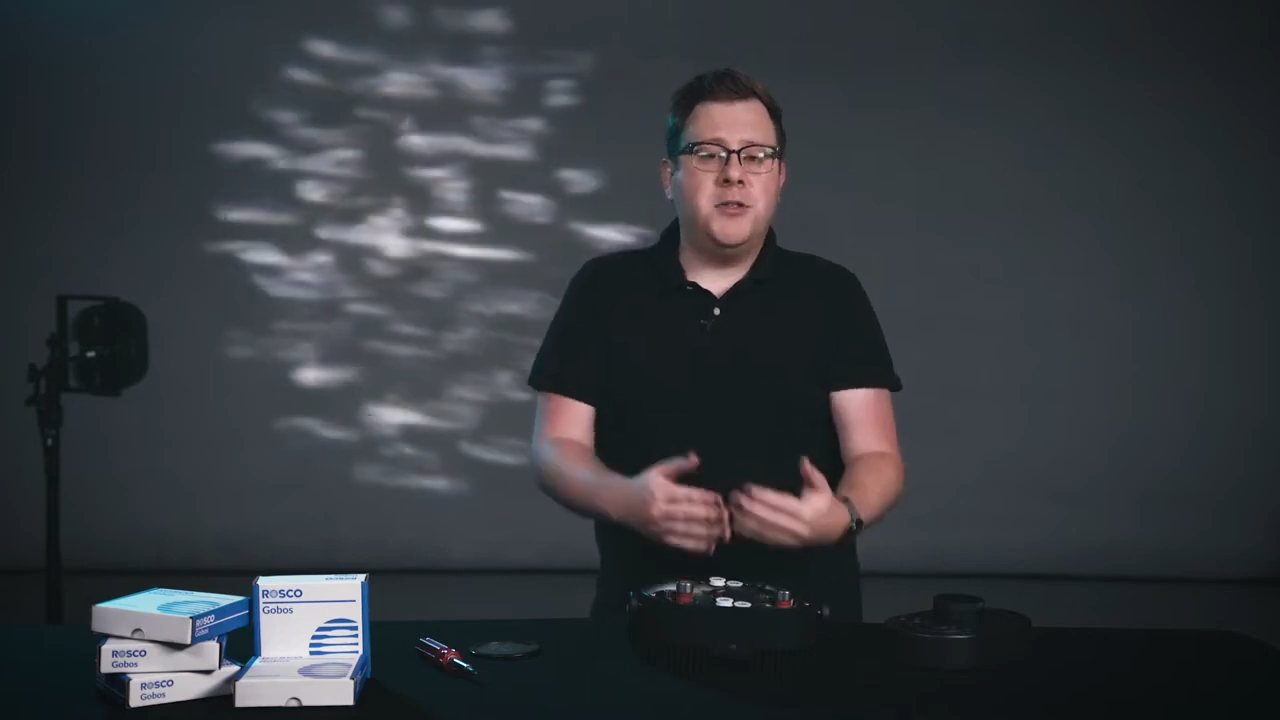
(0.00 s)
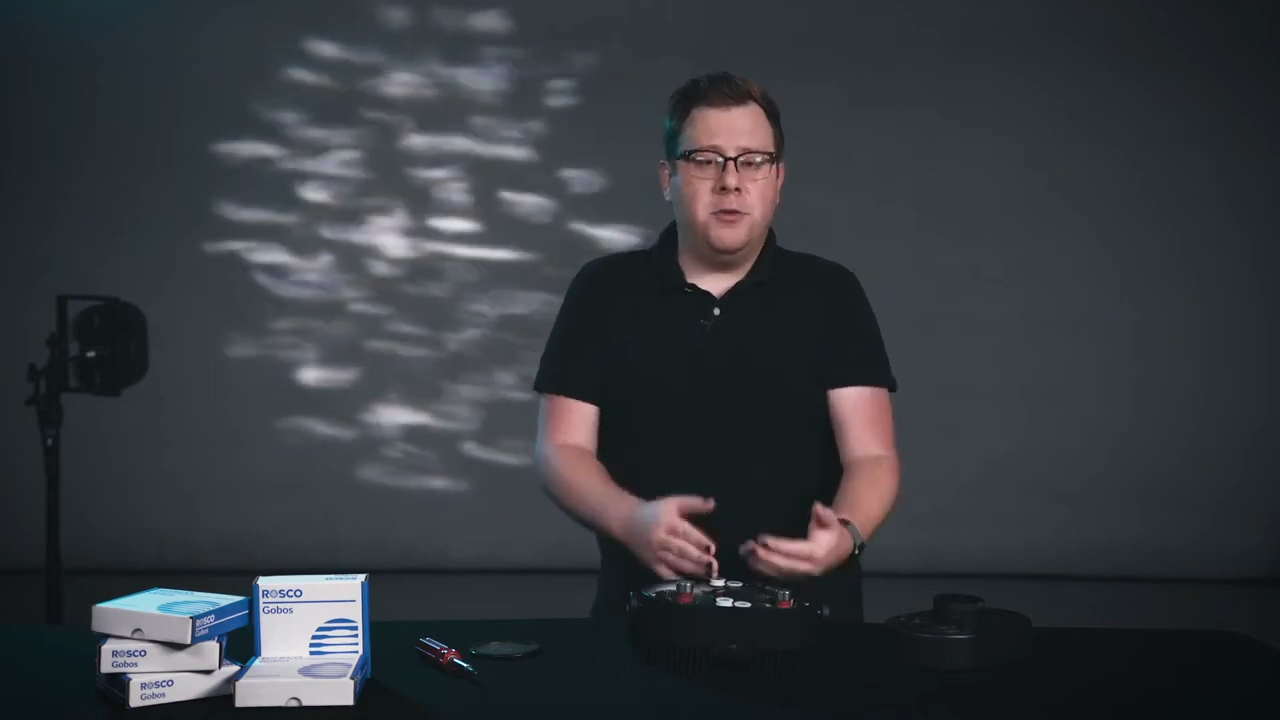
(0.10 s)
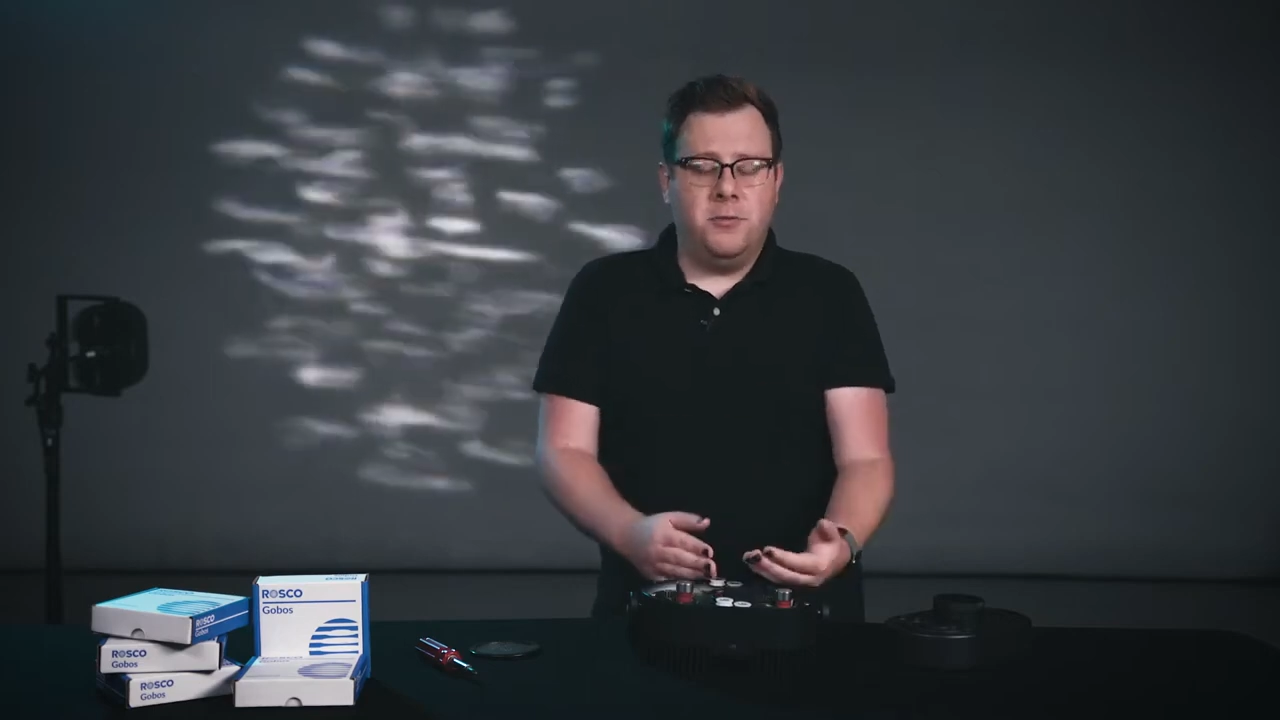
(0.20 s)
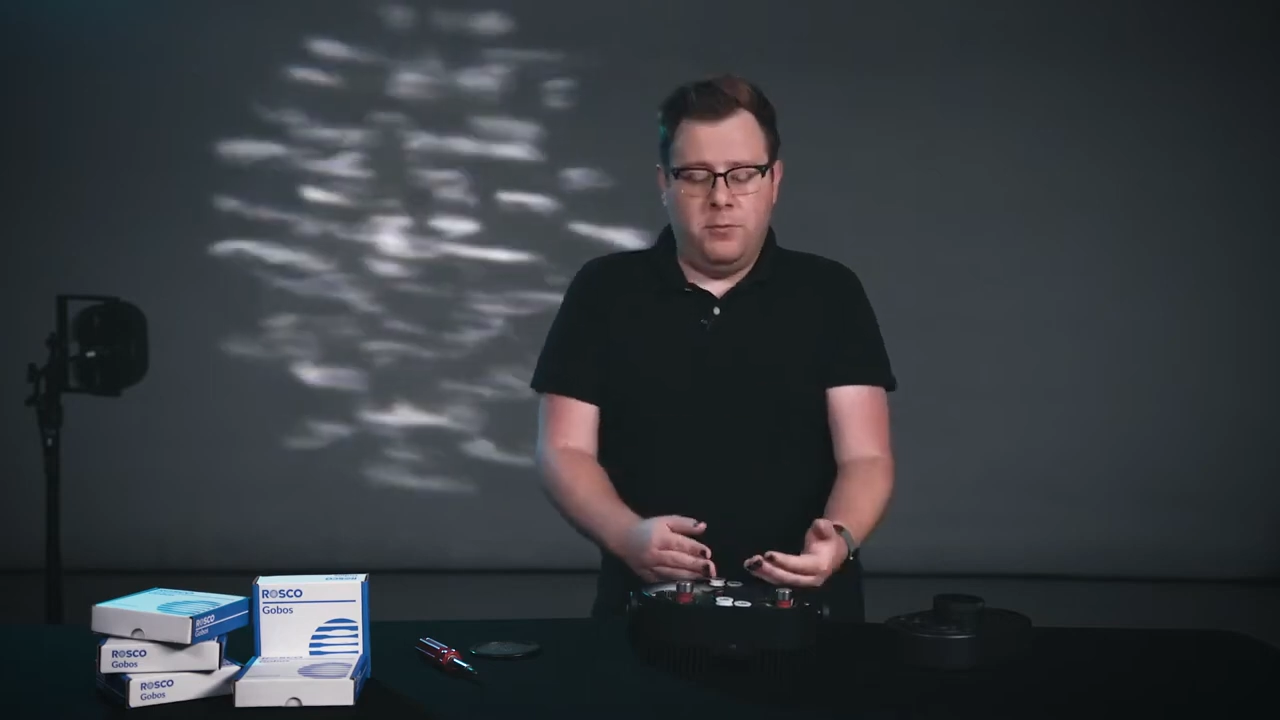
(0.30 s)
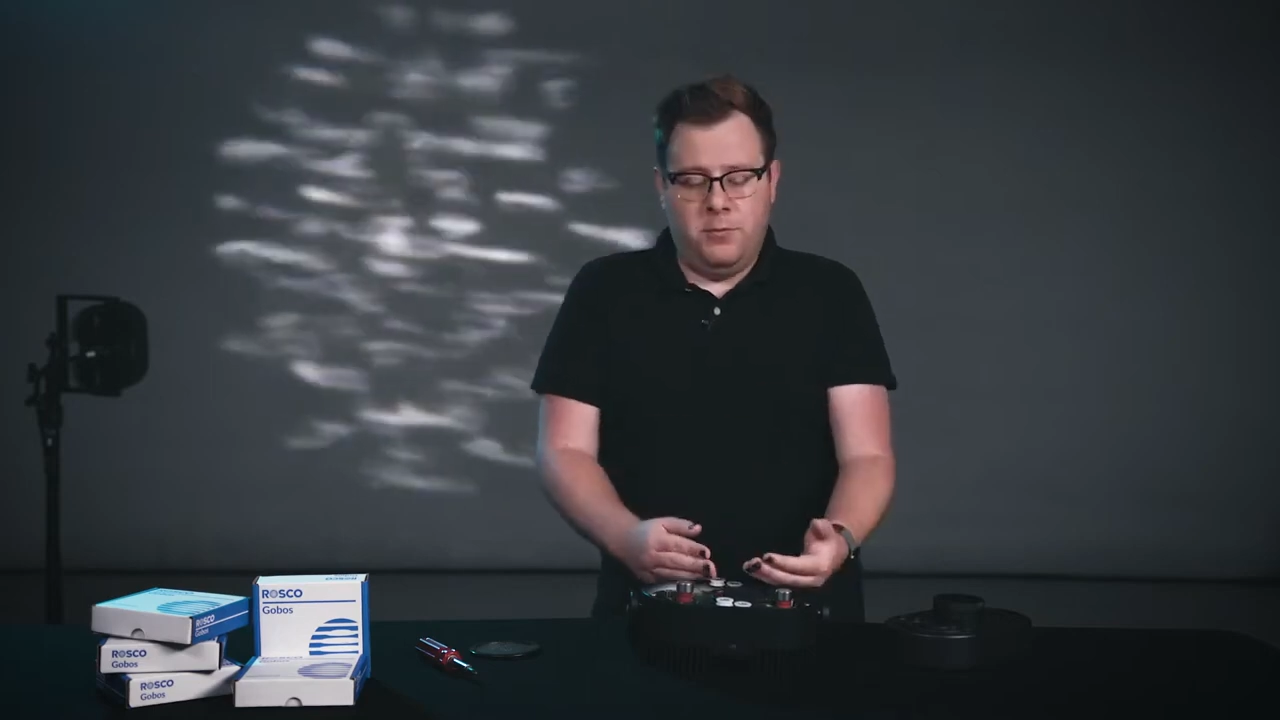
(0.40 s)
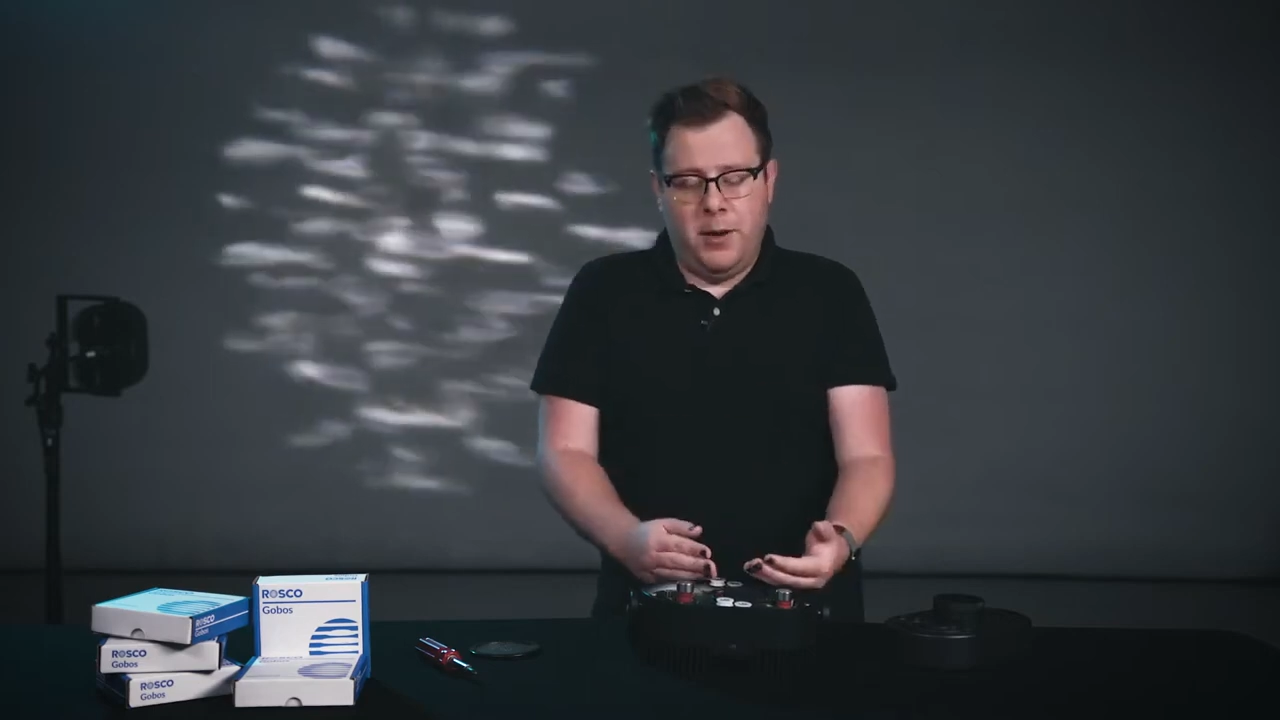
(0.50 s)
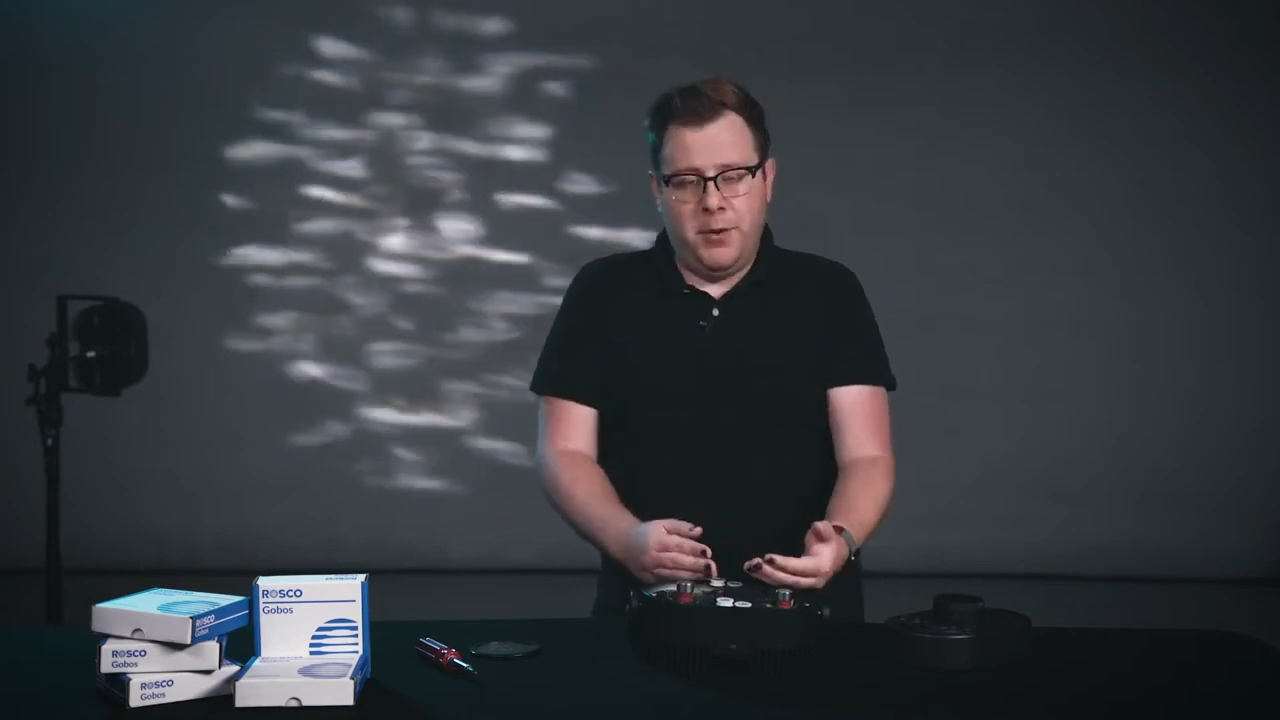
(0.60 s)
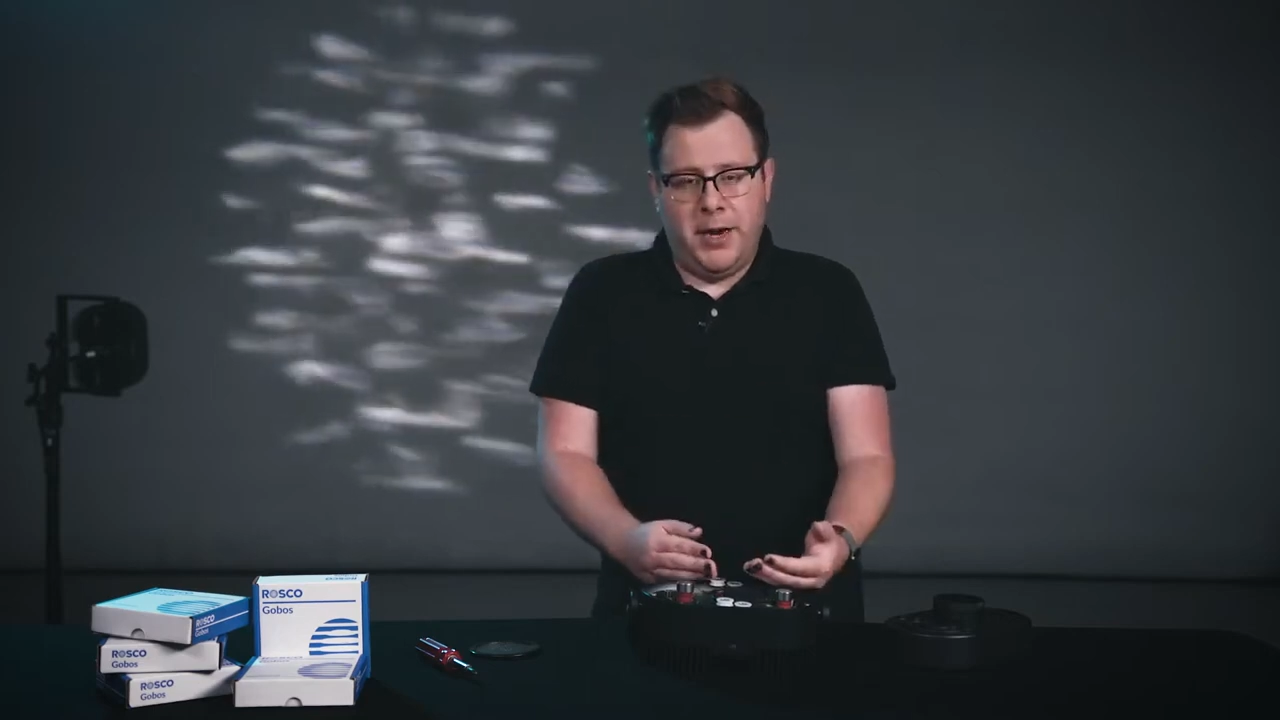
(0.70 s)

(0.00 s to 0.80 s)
don't rub